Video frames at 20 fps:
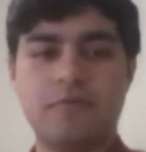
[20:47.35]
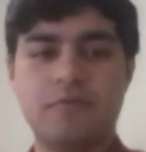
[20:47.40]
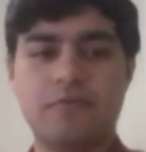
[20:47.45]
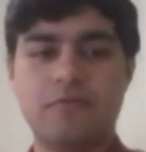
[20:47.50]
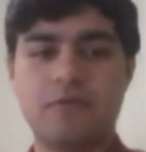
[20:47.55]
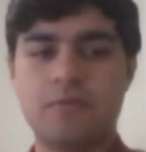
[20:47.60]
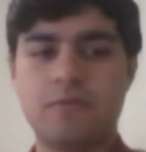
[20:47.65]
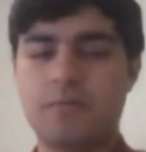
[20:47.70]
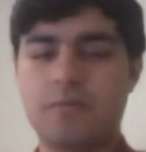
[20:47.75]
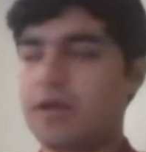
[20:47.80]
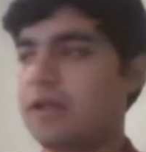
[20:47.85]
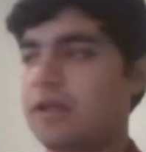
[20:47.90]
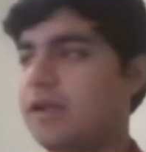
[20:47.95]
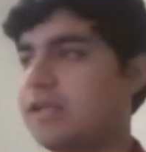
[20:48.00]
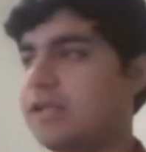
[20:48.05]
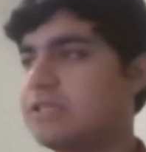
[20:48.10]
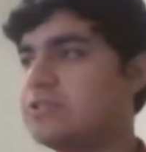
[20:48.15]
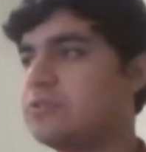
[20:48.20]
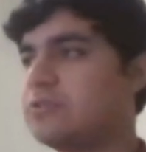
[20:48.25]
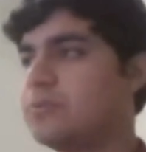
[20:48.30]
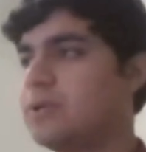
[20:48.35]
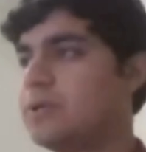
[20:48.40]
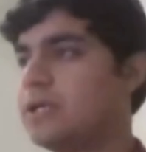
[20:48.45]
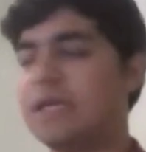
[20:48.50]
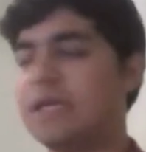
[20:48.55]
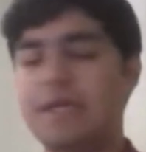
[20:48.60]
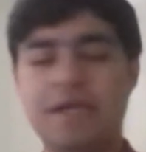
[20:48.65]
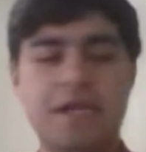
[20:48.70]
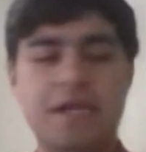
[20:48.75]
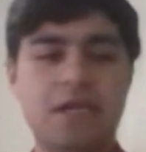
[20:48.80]
for my resume
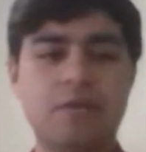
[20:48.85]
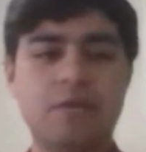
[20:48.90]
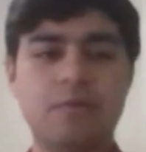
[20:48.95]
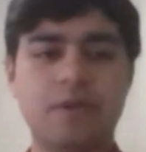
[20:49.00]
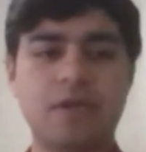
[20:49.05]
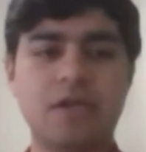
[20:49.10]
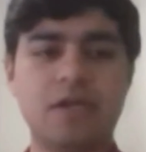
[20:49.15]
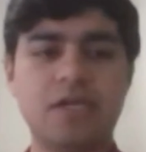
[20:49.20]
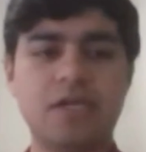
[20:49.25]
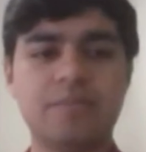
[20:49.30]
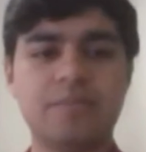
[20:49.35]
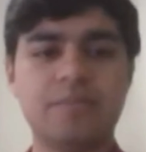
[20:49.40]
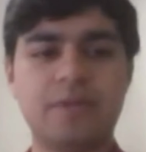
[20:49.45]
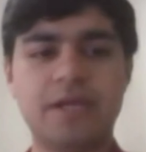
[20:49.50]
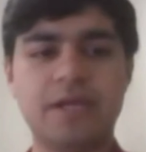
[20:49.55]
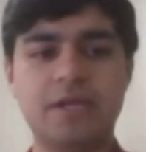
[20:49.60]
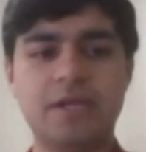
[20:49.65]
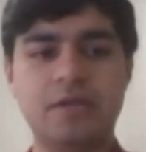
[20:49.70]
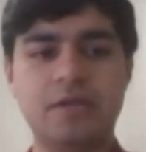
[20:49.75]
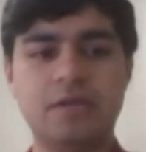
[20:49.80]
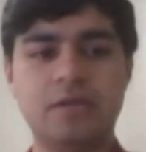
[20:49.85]
I had when I applied,